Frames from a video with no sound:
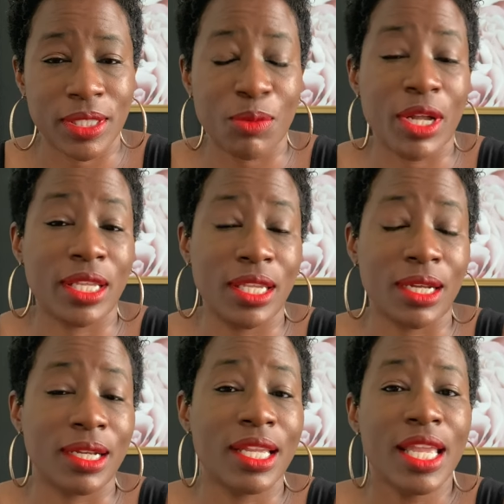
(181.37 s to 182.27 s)
The one
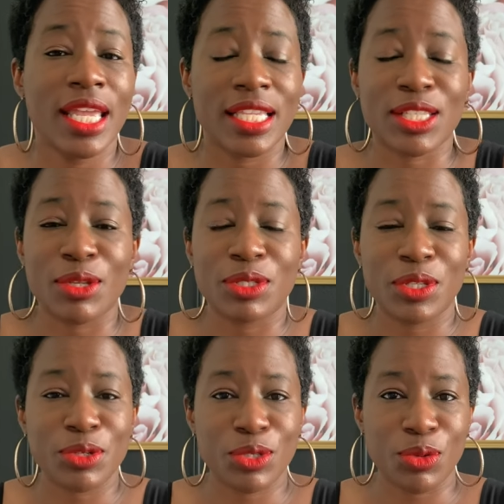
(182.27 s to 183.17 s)
here is closing
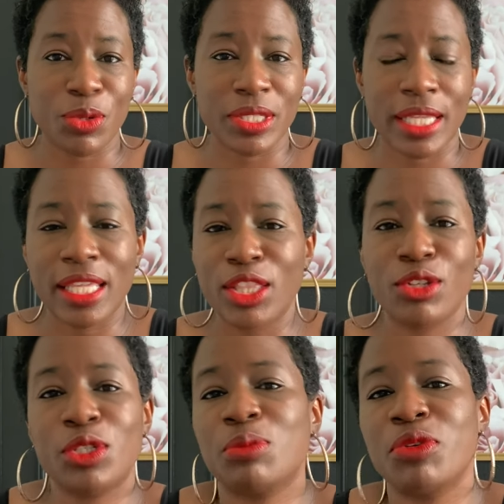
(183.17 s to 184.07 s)
their stores. And I think they're
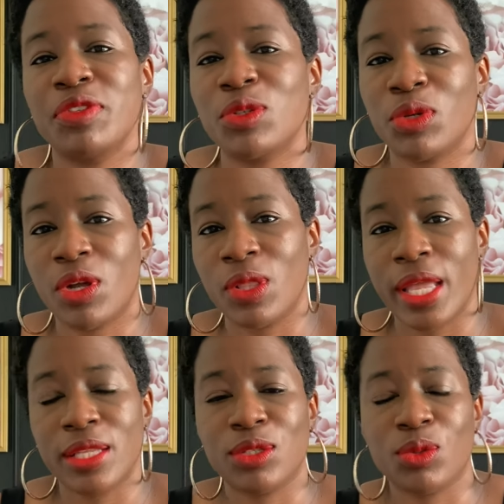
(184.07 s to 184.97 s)
just moving to an
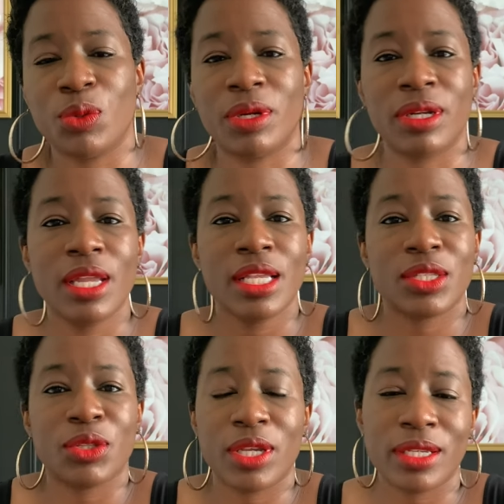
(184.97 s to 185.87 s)
online store.
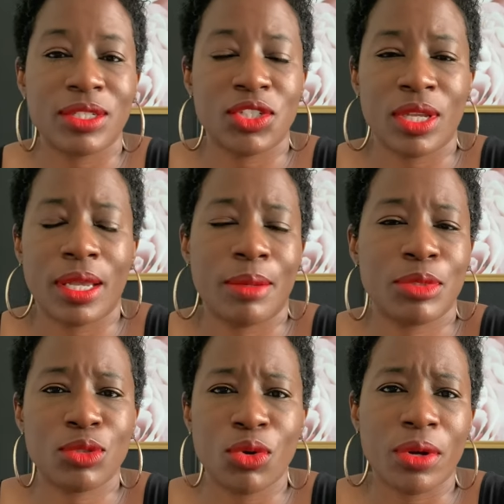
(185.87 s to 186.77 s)
So their
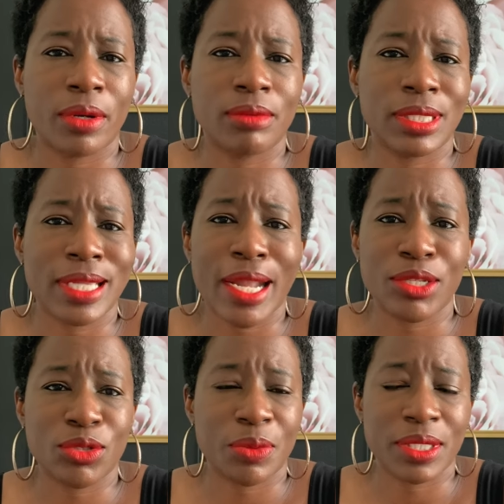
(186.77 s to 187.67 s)
entire
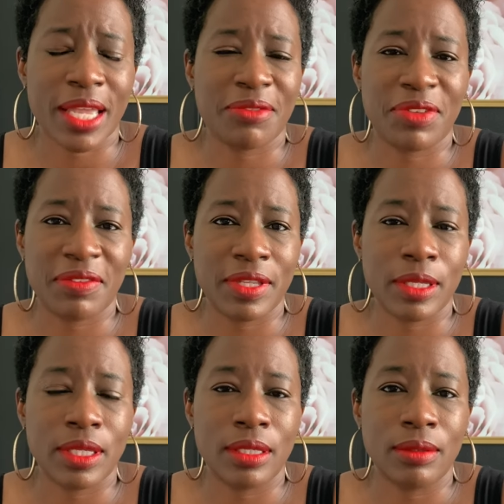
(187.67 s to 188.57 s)
store was like
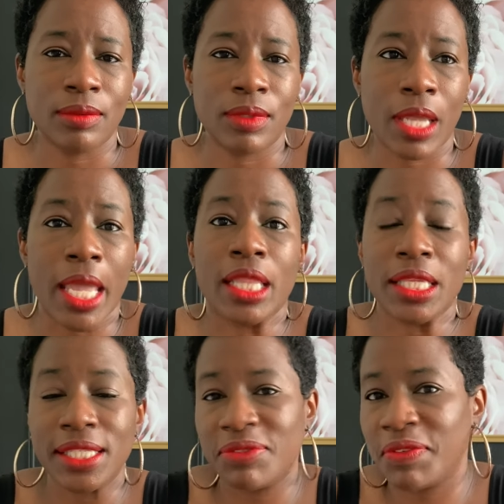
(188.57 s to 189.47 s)
50, at
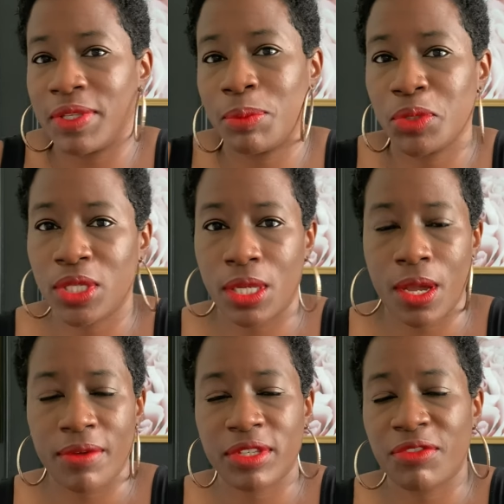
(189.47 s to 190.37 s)
least 50%
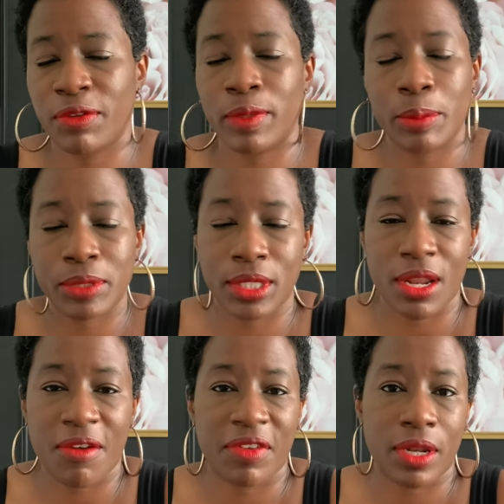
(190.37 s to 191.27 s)
off. So 50%
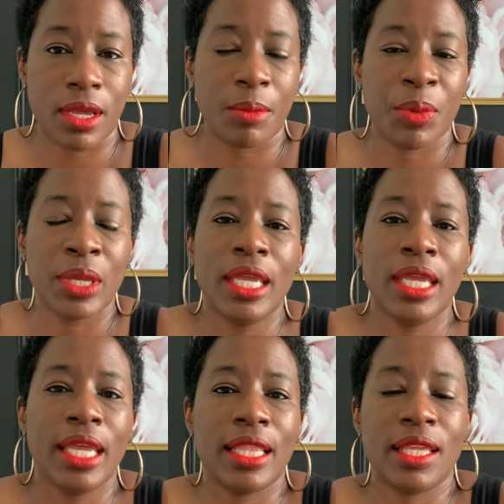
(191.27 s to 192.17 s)
off and up.
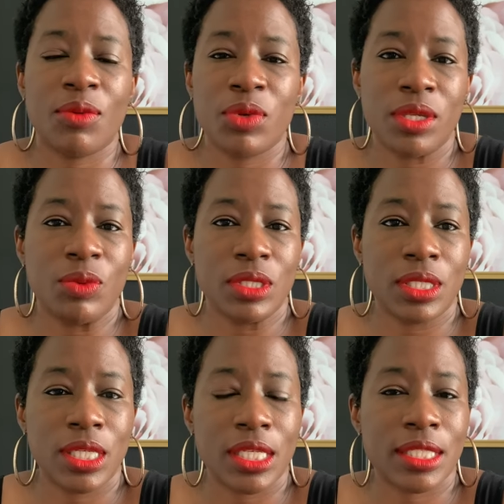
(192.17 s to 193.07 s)
And then we went to
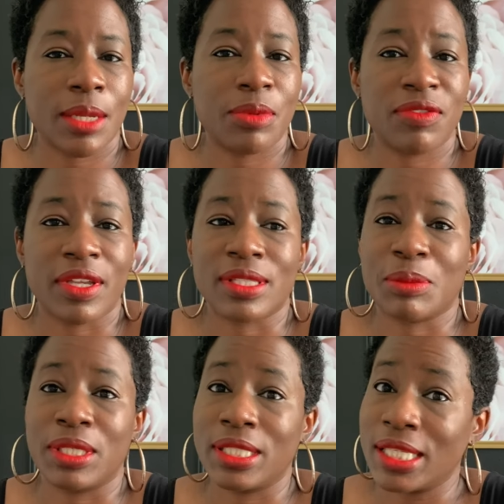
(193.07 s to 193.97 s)
DSW, found some
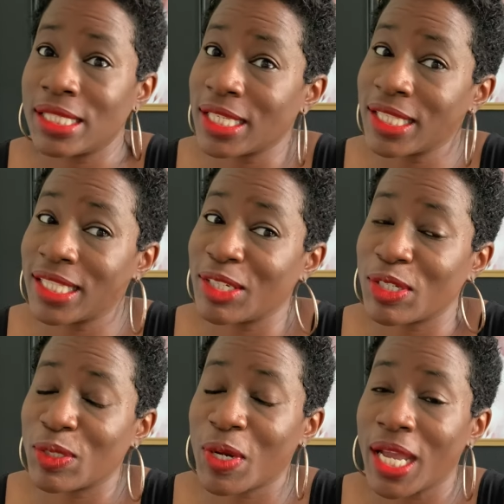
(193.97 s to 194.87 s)
good things on the
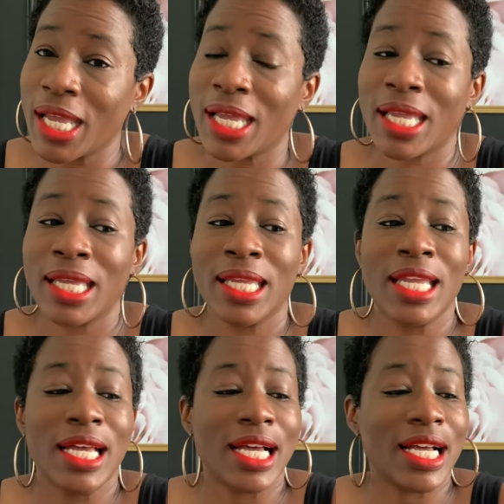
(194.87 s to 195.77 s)
clearance rack.
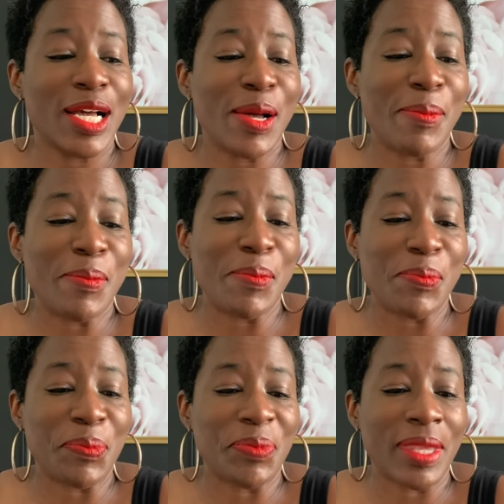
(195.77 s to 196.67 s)

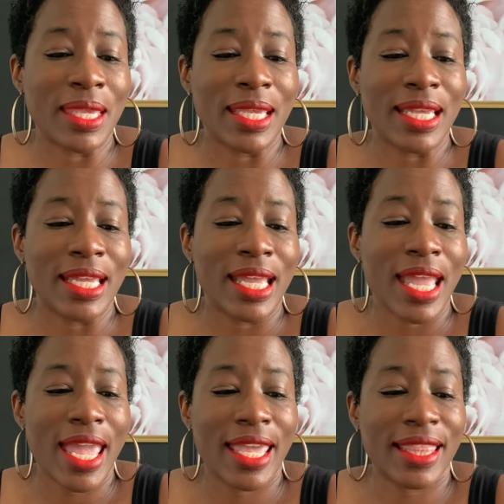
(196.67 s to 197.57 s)

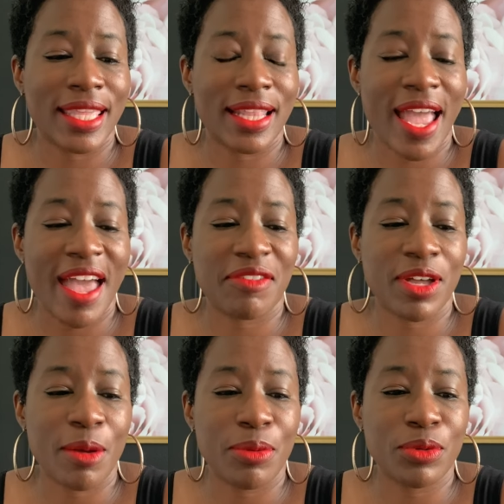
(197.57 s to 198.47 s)
And then I have a
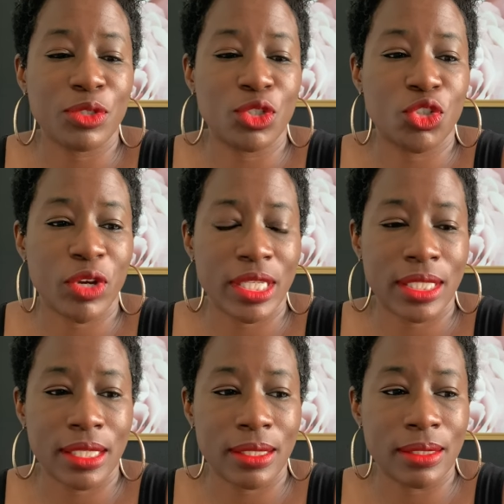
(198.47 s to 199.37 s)
couple
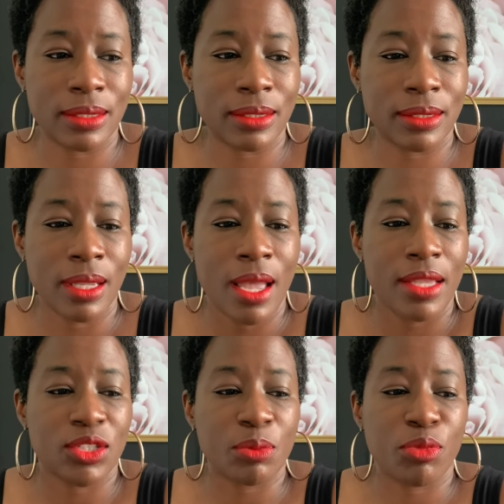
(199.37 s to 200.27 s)
dresses.
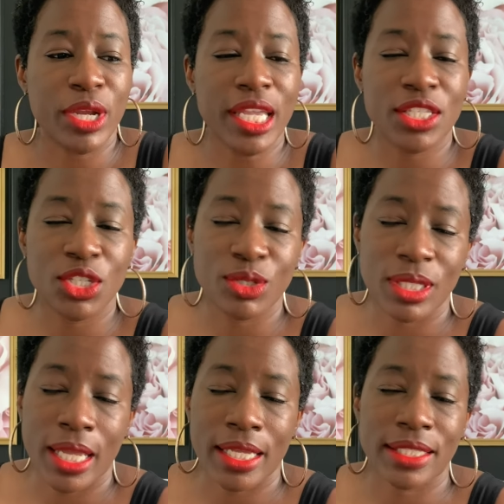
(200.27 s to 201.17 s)
So I'm bringing to you
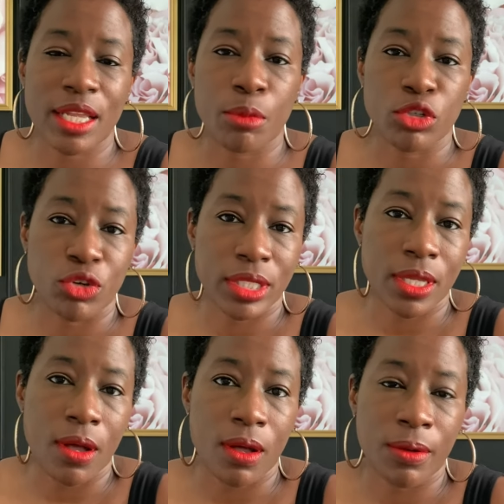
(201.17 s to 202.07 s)
today a summer dress
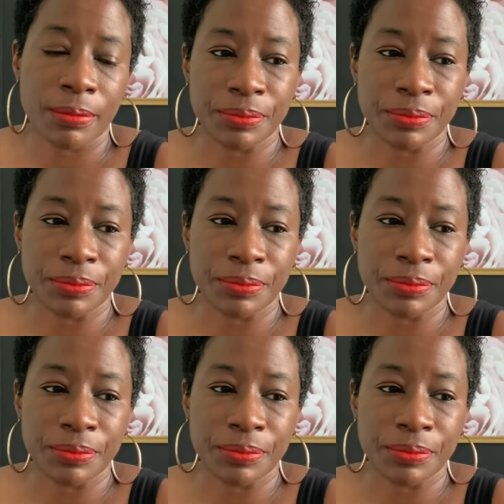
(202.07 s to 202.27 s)
haul.